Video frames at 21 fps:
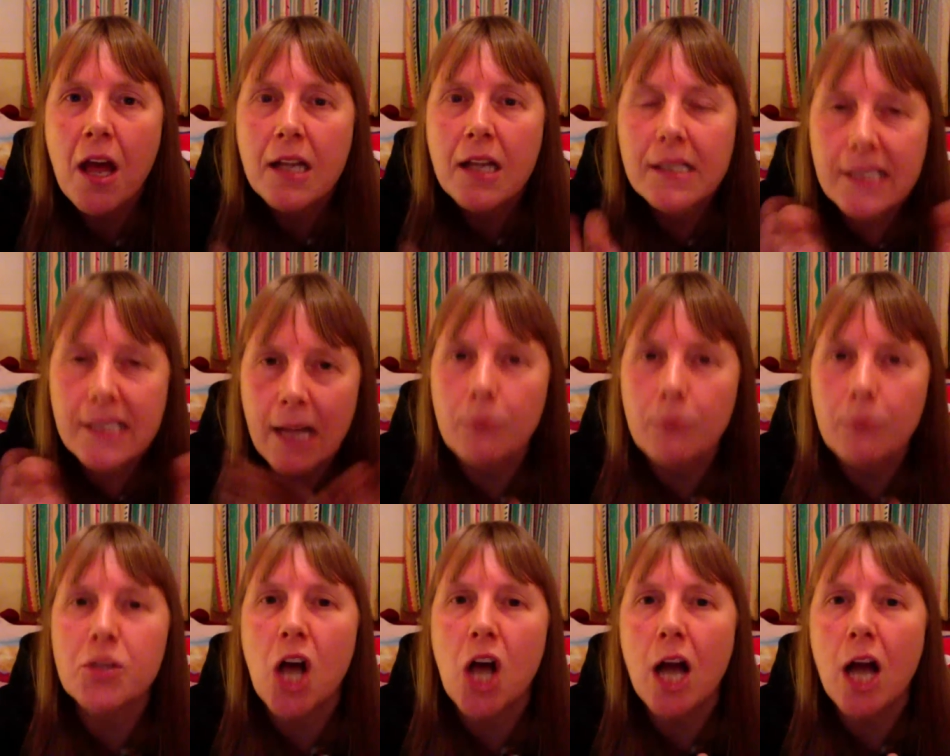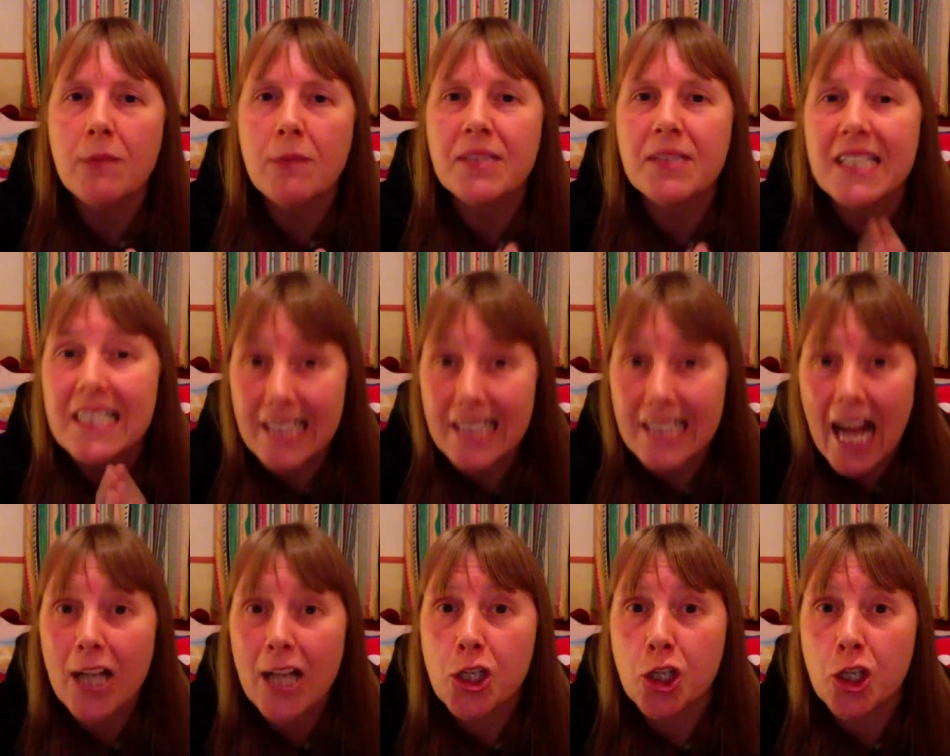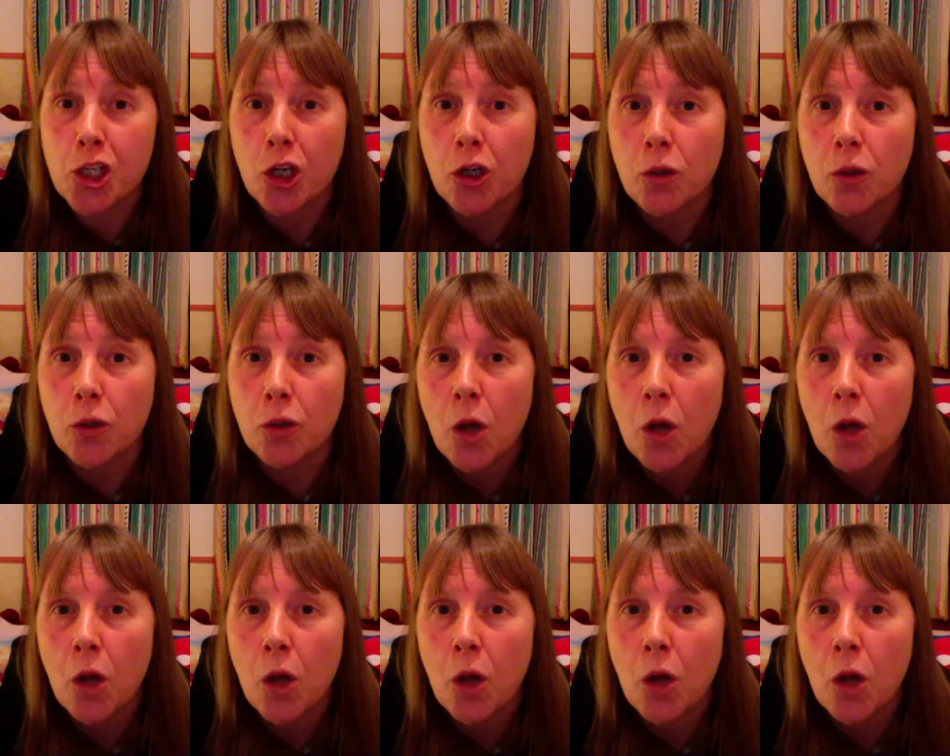sometimes the sexual